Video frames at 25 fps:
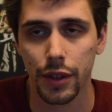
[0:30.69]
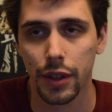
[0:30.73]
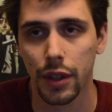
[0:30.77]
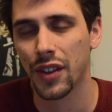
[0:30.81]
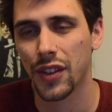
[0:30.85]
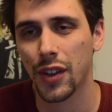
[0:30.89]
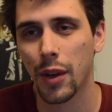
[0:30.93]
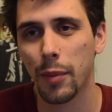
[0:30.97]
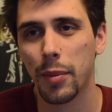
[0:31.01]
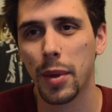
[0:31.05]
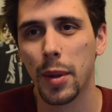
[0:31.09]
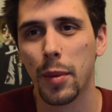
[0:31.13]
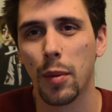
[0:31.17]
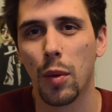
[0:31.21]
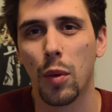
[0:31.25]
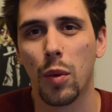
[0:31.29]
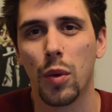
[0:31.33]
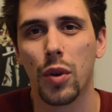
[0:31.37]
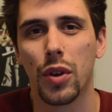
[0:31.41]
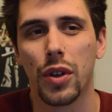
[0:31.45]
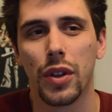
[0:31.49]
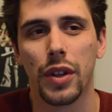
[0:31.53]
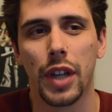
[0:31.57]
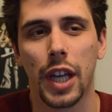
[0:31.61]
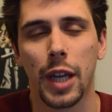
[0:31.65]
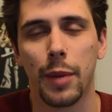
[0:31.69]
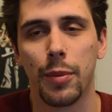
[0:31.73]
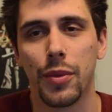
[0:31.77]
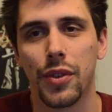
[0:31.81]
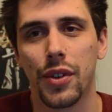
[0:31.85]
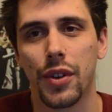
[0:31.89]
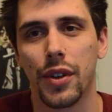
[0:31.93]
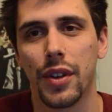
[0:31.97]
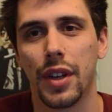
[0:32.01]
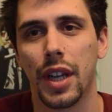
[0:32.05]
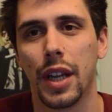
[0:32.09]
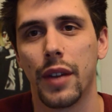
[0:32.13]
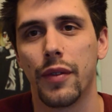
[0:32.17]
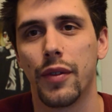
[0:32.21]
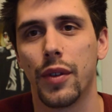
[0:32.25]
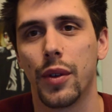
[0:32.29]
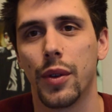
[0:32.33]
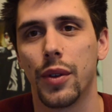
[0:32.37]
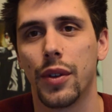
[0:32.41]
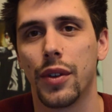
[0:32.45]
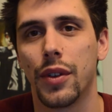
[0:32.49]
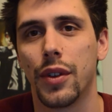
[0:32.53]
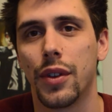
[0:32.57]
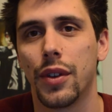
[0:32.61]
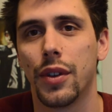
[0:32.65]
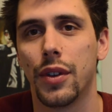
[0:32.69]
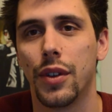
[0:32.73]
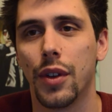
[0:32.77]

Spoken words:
Some people will claim certain headphones